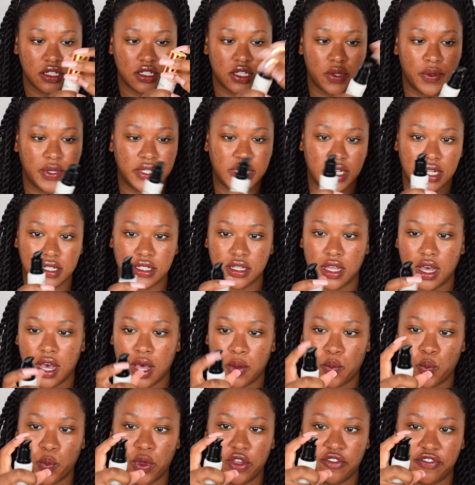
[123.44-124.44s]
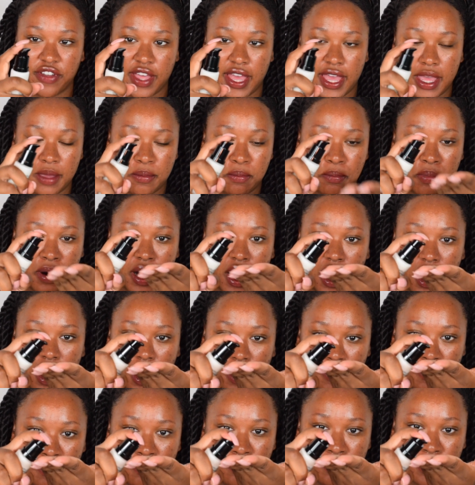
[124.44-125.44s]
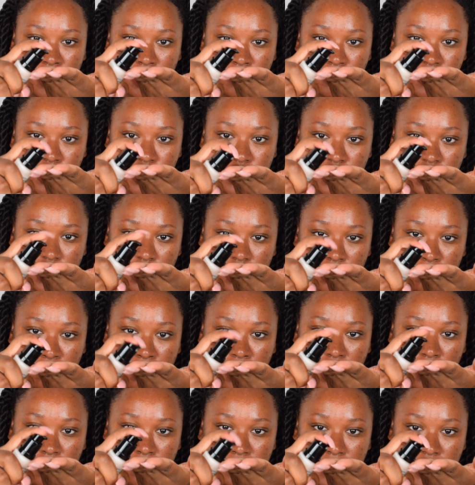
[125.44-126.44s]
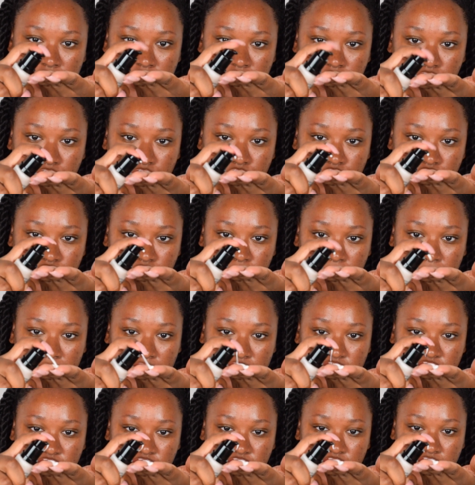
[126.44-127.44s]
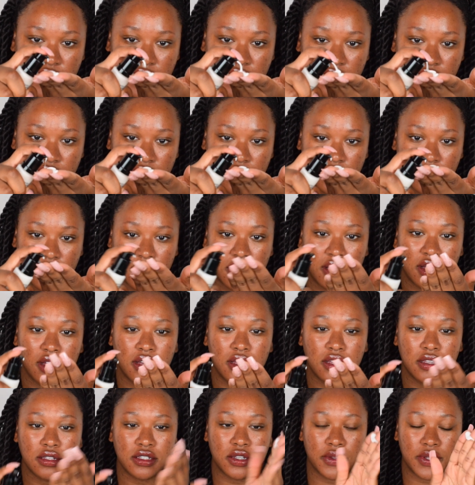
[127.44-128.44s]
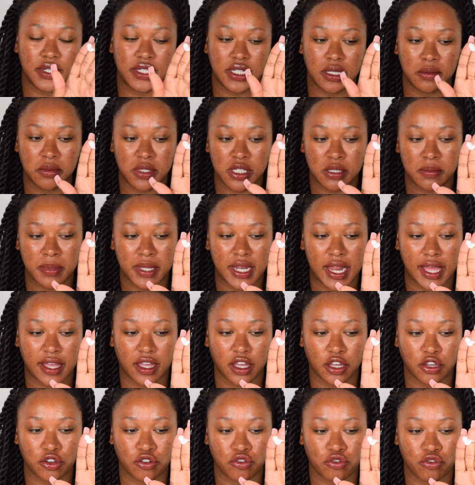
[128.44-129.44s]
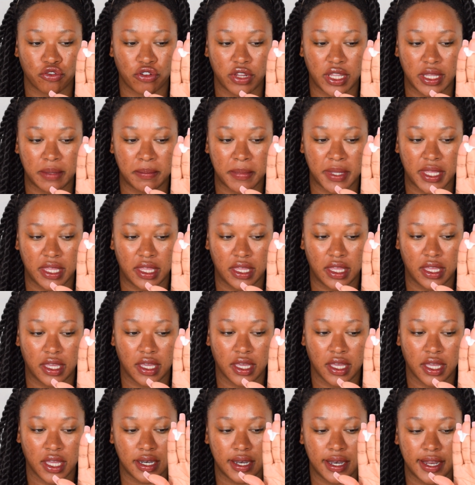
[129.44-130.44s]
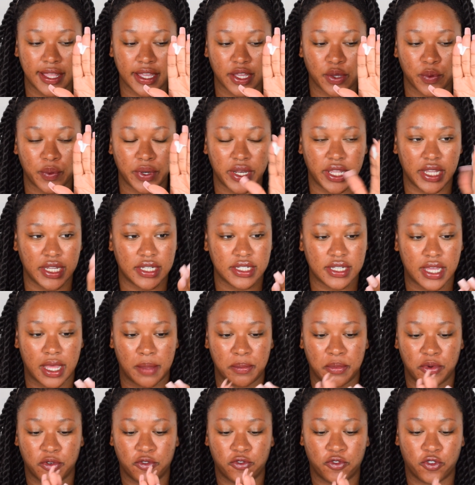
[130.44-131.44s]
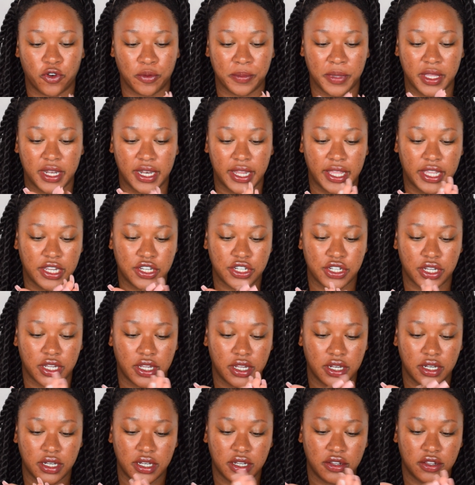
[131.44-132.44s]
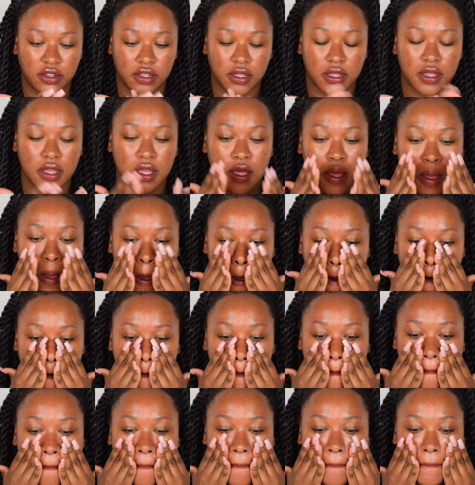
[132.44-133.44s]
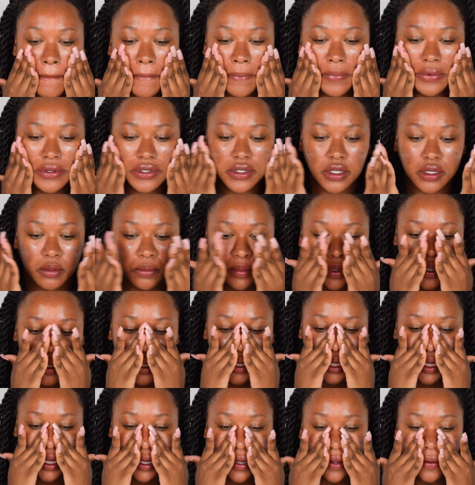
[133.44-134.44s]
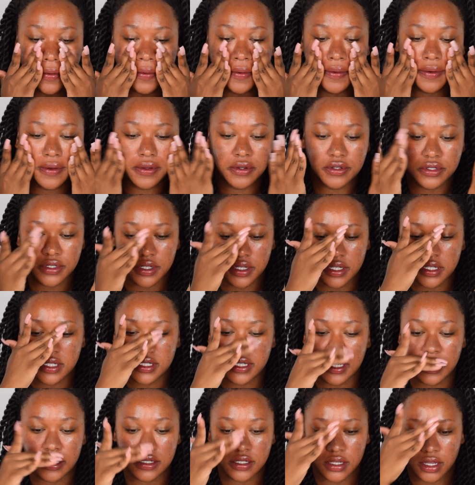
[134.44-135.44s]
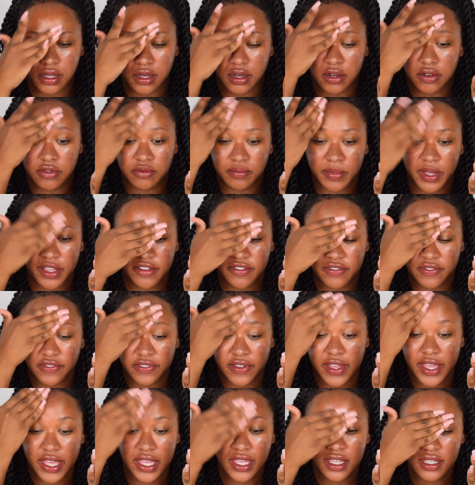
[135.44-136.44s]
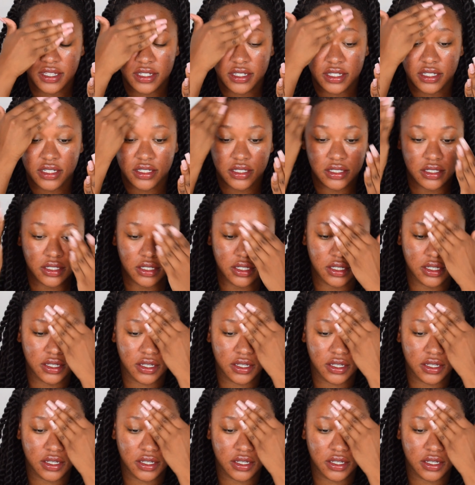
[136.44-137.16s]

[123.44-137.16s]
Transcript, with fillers: so it does come with a pump I'm just gonna pump this onto my finger so it seems to be like a creamy liquidy type of formulation I'm just gonna put that onto the center of my face